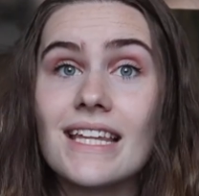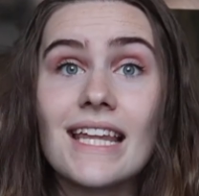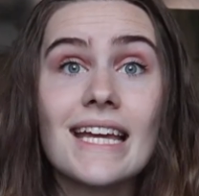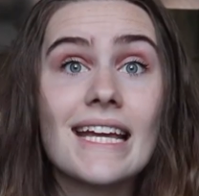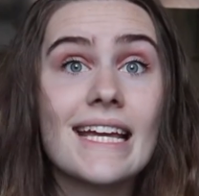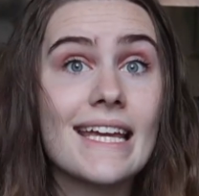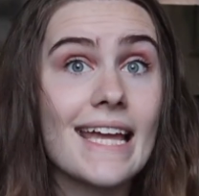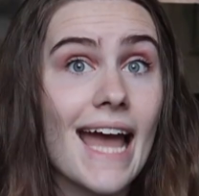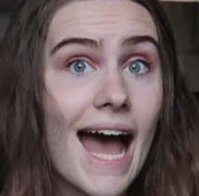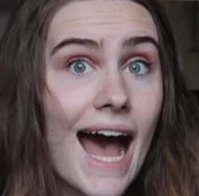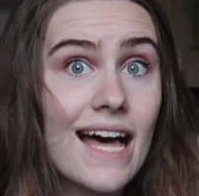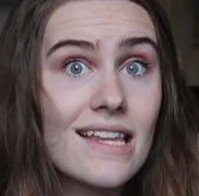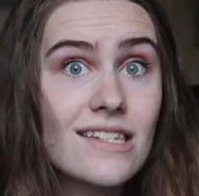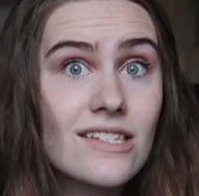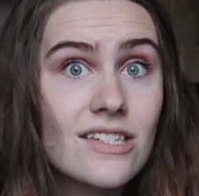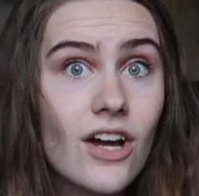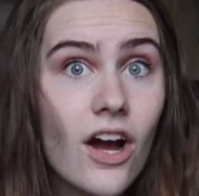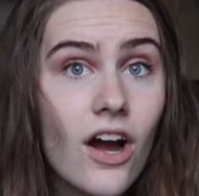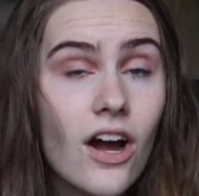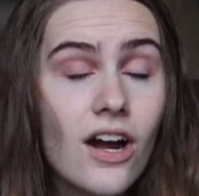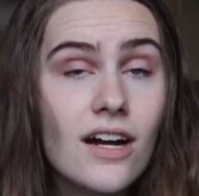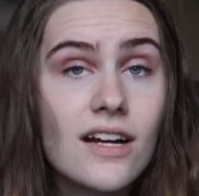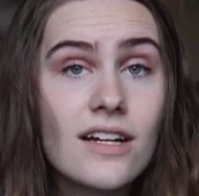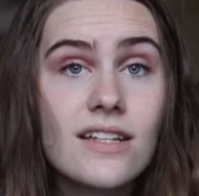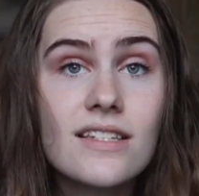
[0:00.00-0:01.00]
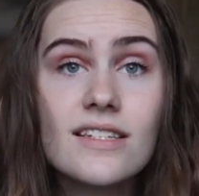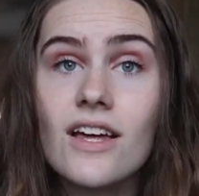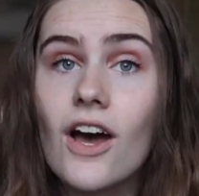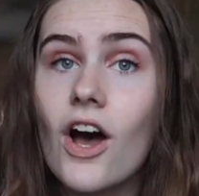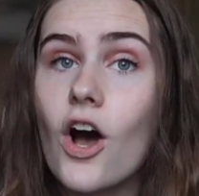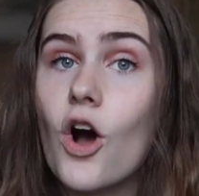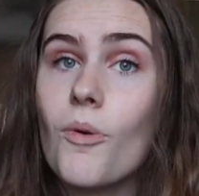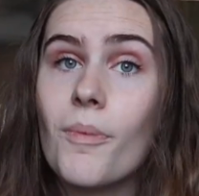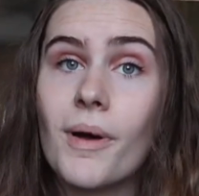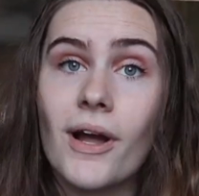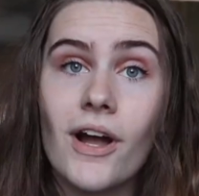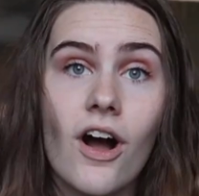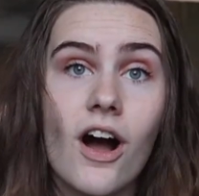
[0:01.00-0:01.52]
Like gas cards,
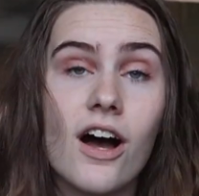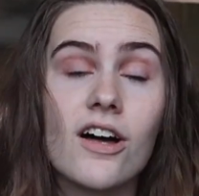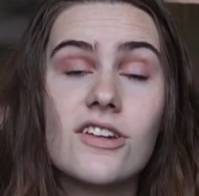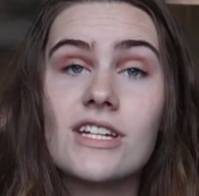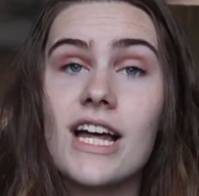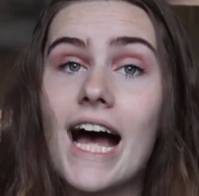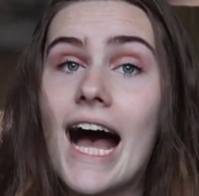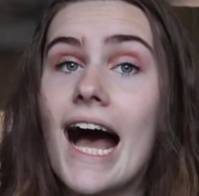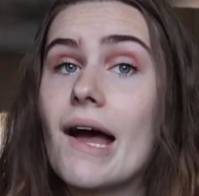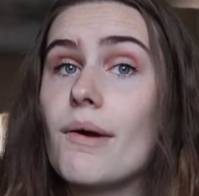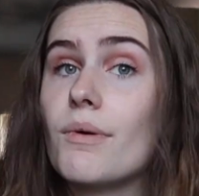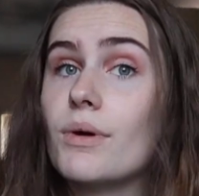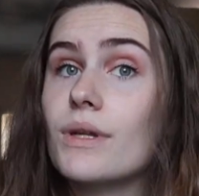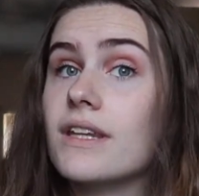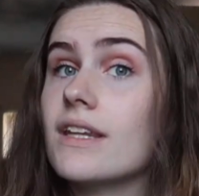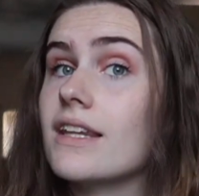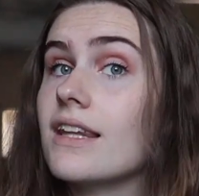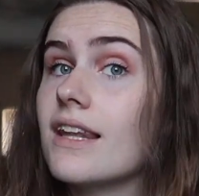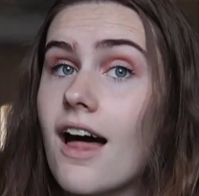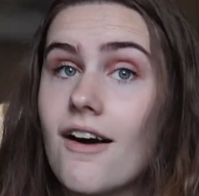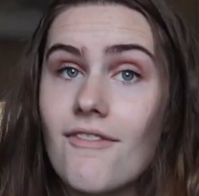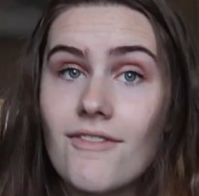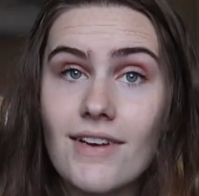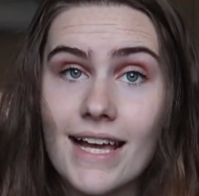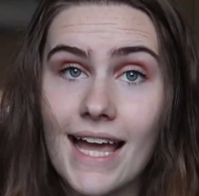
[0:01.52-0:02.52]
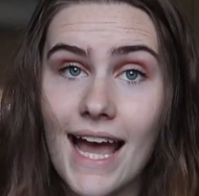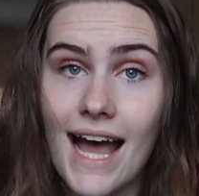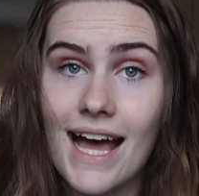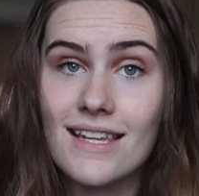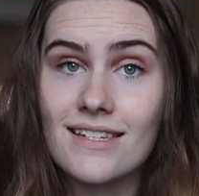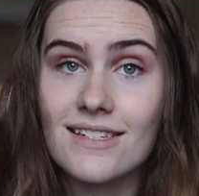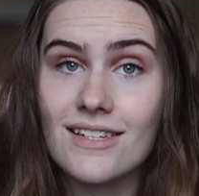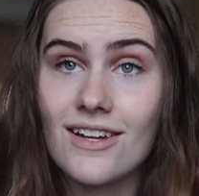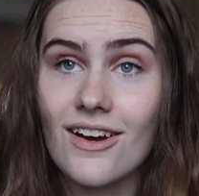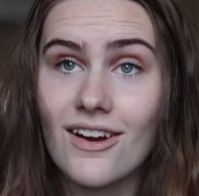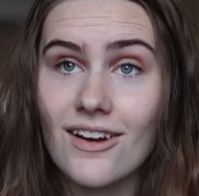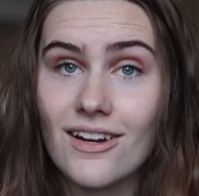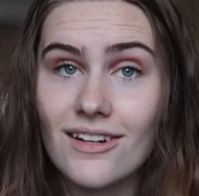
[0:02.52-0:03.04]
oh my gosh, I would love a
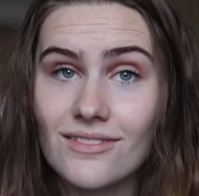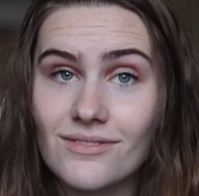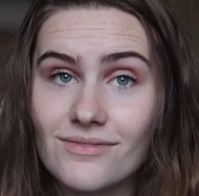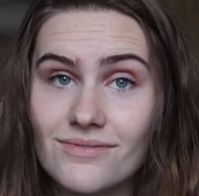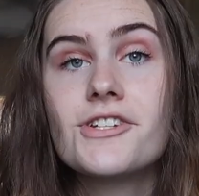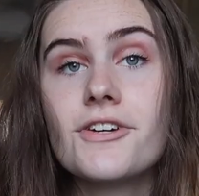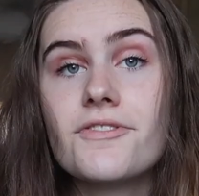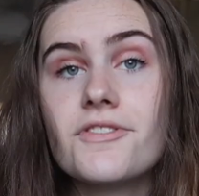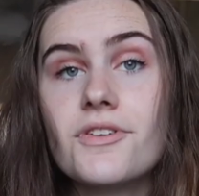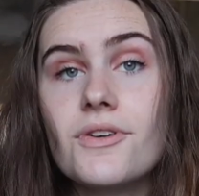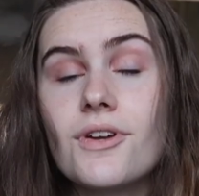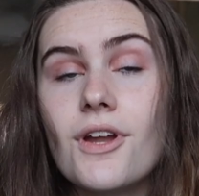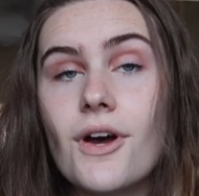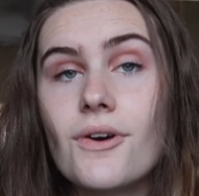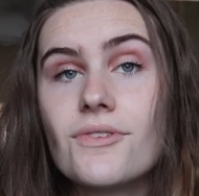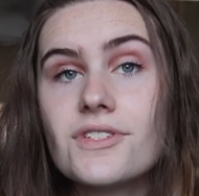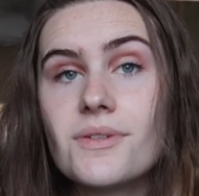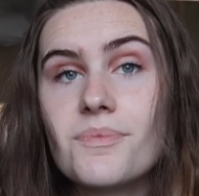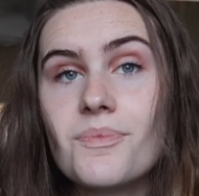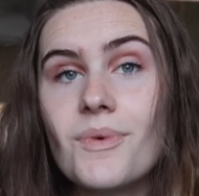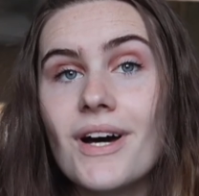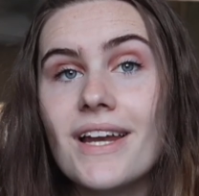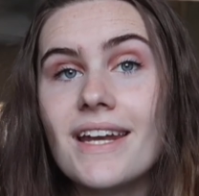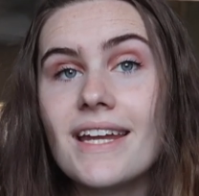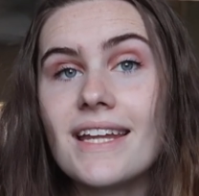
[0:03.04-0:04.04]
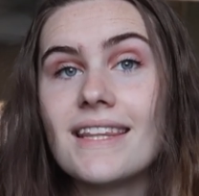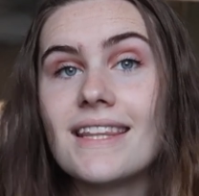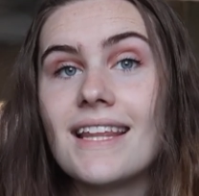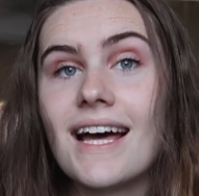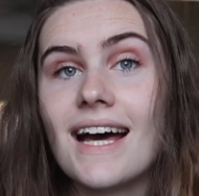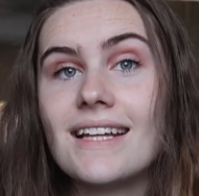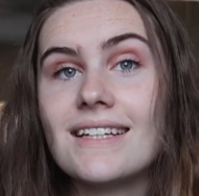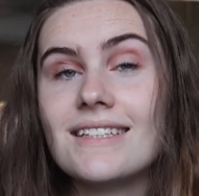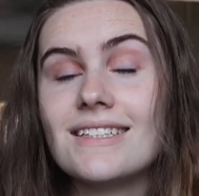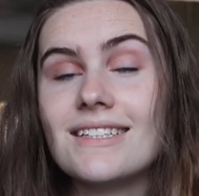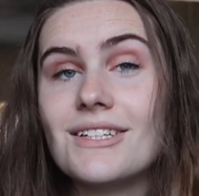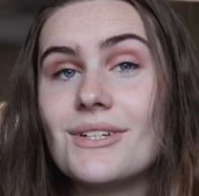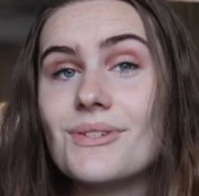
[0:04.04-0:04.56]
gas card. So if you know someone
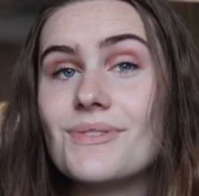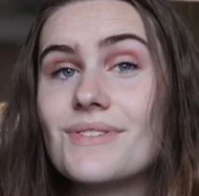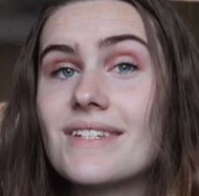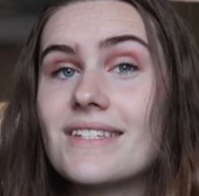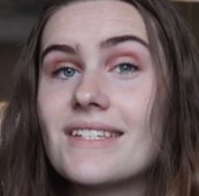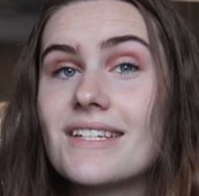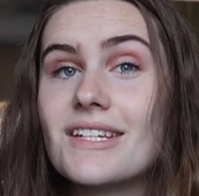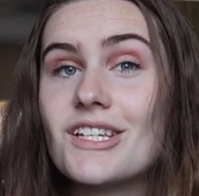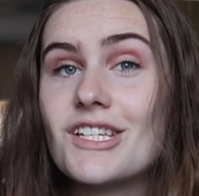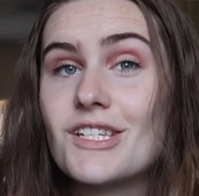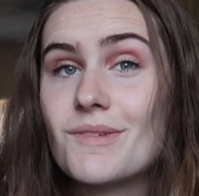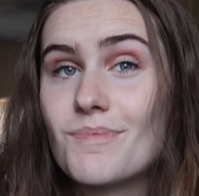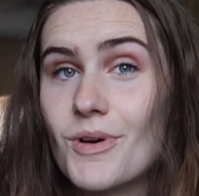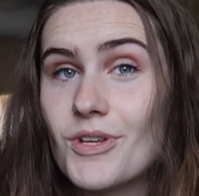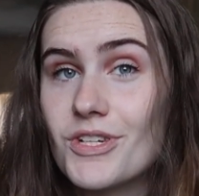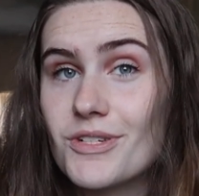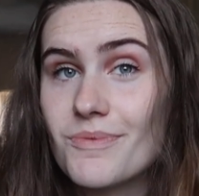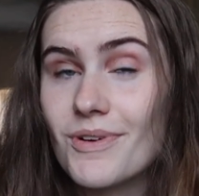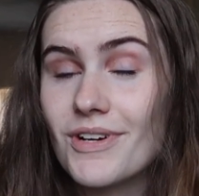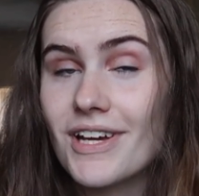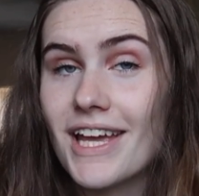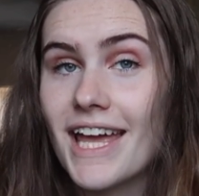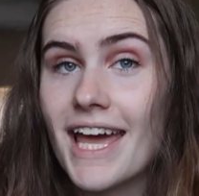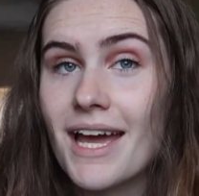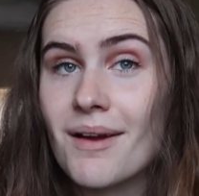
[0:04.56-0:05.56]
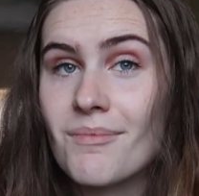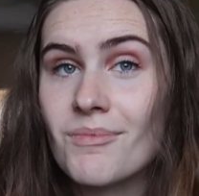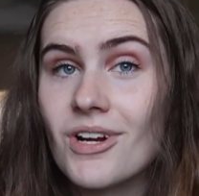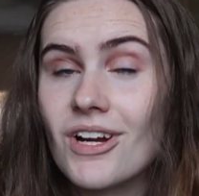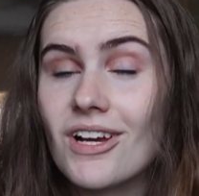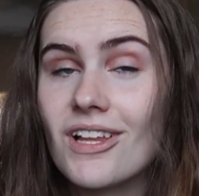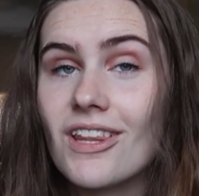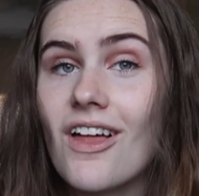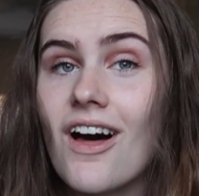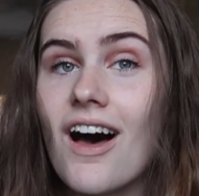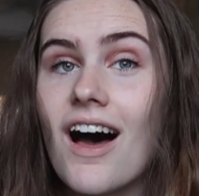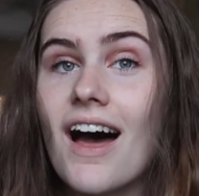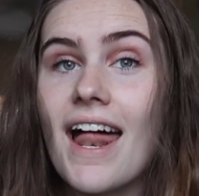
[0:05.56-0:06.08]
that uses a disposable camera
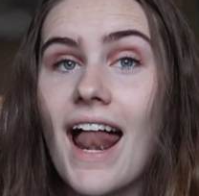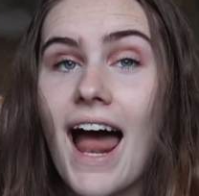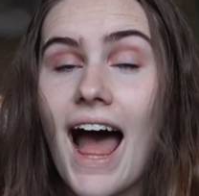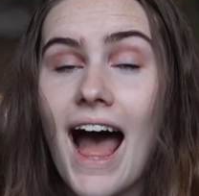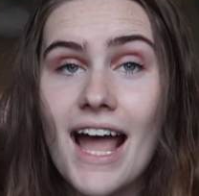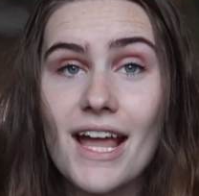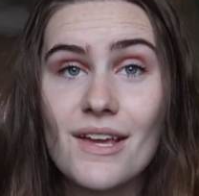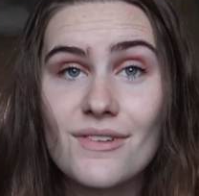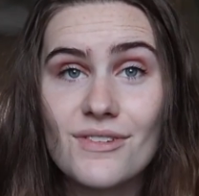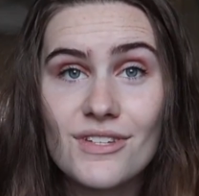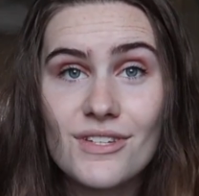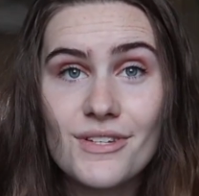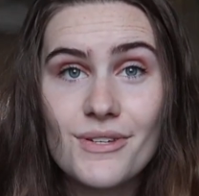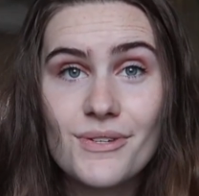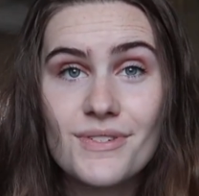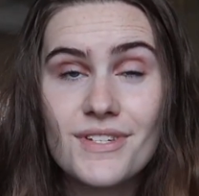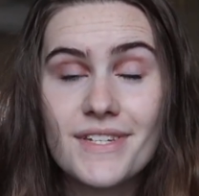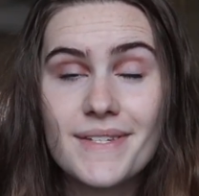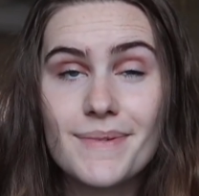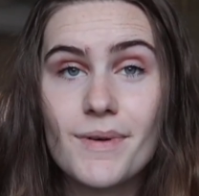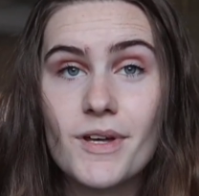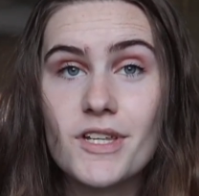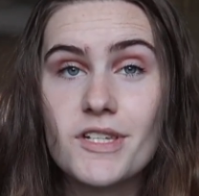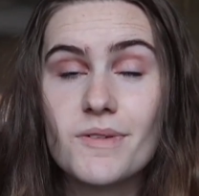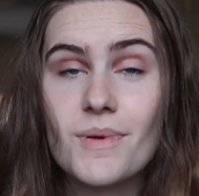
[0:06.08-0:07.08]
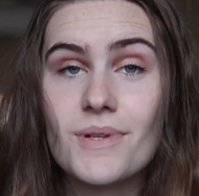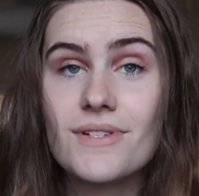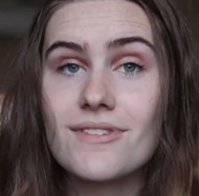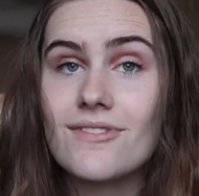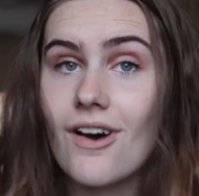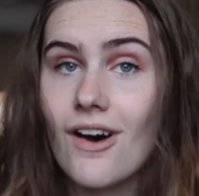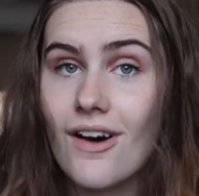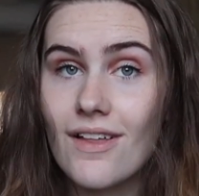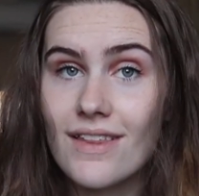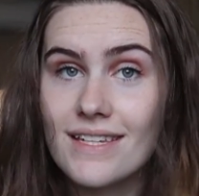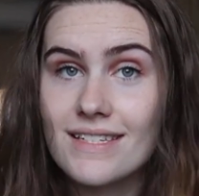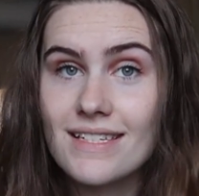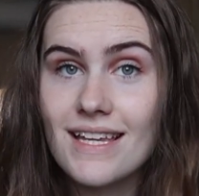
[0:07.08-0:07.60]
a lot, I used to use disposables
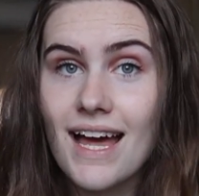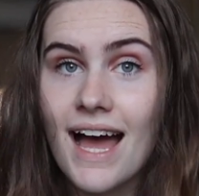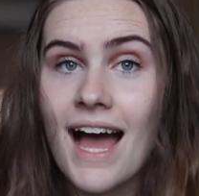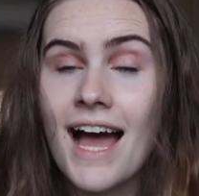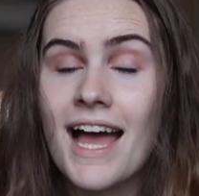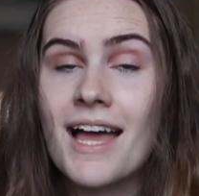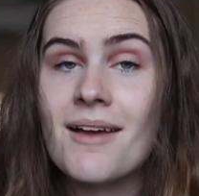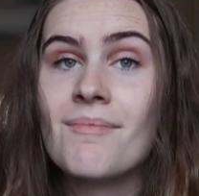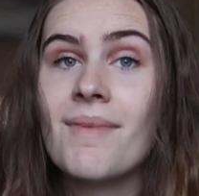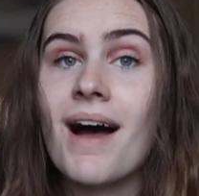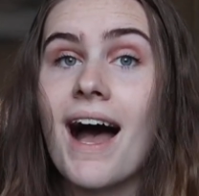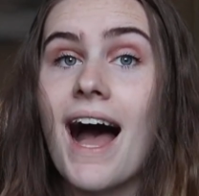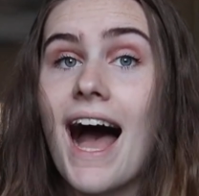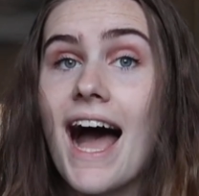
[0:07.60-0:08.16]
all the time.